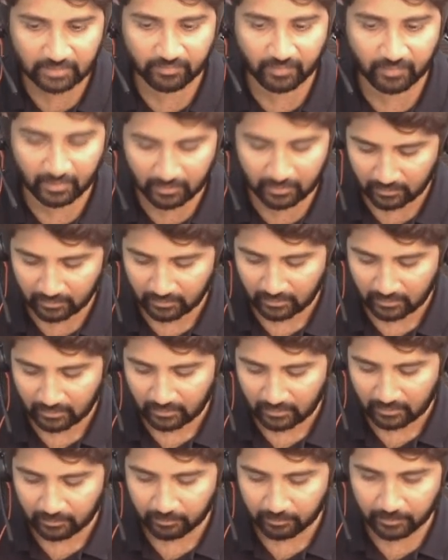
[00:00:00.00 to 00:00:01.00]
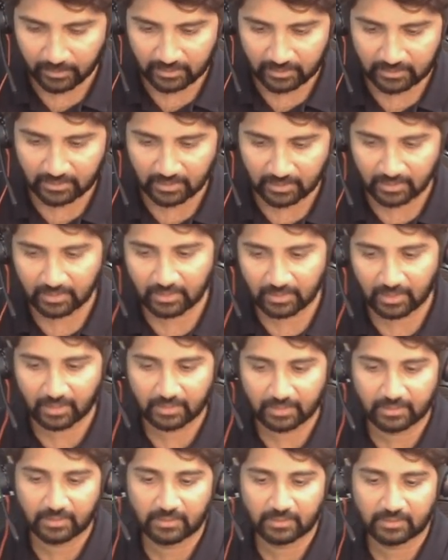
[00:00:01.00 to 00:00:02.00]
file basically I
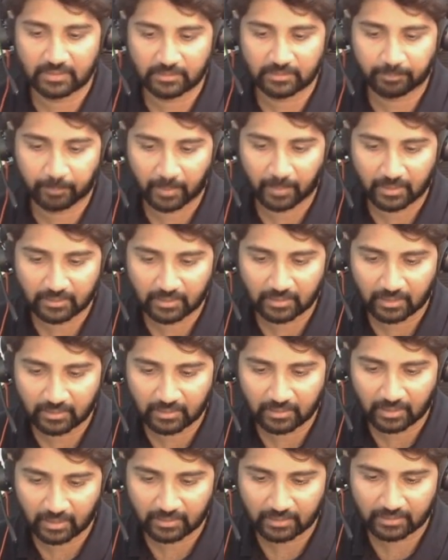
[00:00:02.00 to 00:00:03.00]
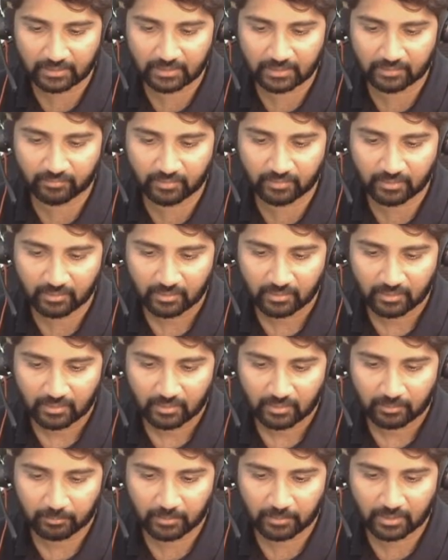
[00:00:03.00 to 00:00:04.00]
need this python-dotenv
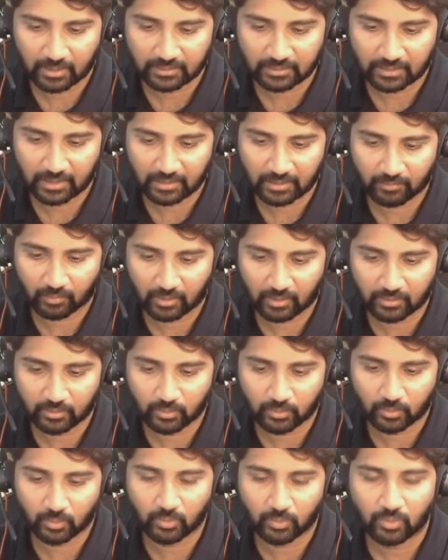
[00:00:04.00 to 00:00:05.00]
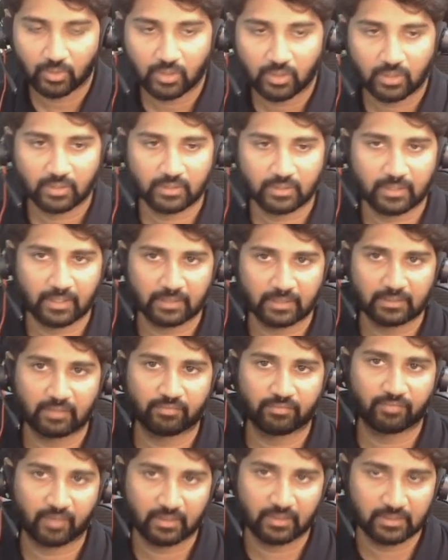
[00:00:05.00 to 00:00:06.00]
because I want to take the
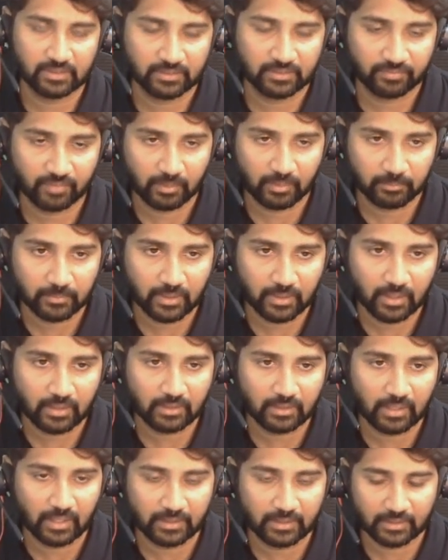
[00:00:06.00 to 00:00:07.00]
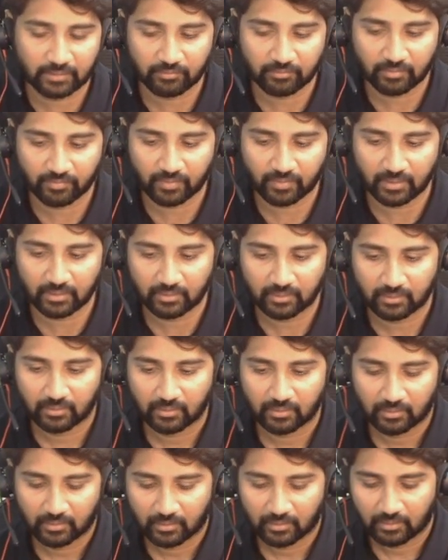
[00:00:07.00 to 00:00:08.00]
files from the .env file
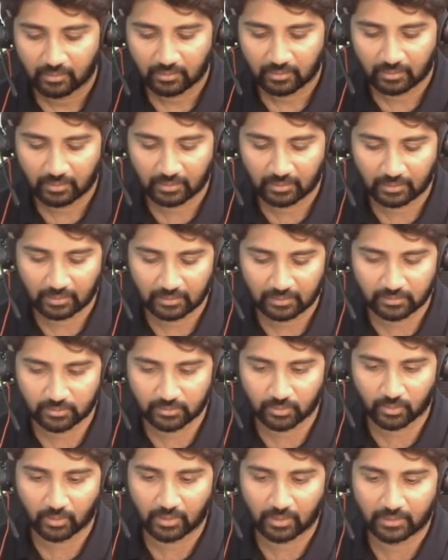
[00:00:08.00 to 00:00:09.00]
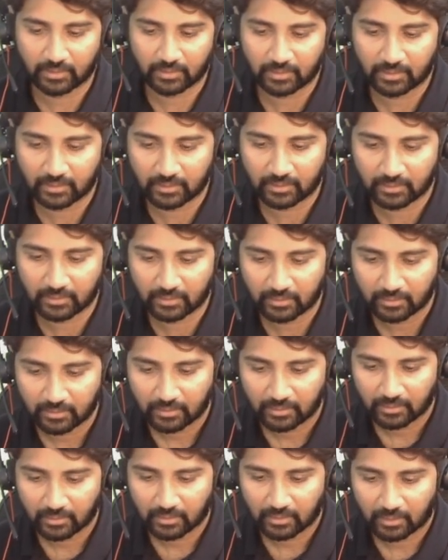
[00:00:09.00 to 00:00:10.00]
and also I need uh,
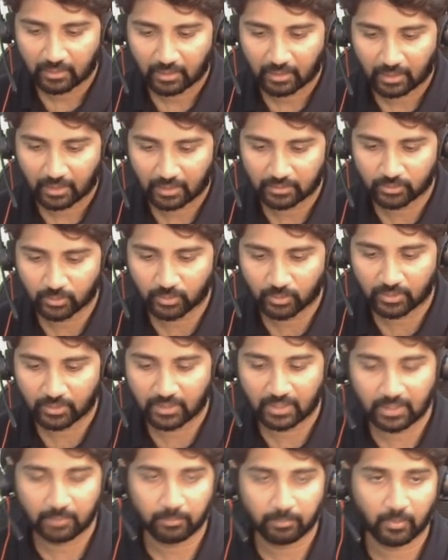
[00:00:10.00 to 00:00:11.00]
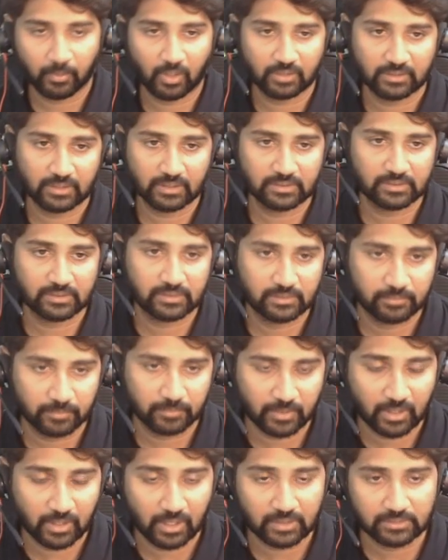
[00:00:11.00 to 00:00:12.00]
Azure AI projects
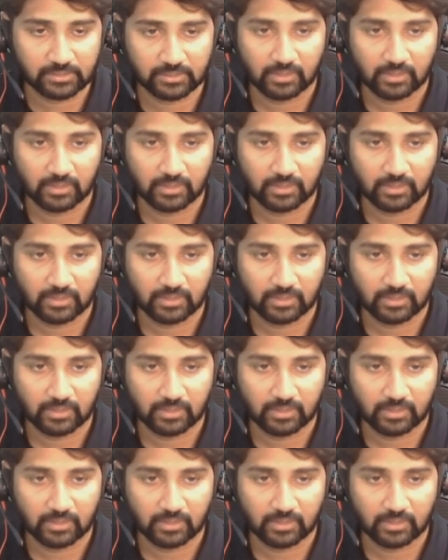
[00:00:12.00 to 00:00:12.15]
because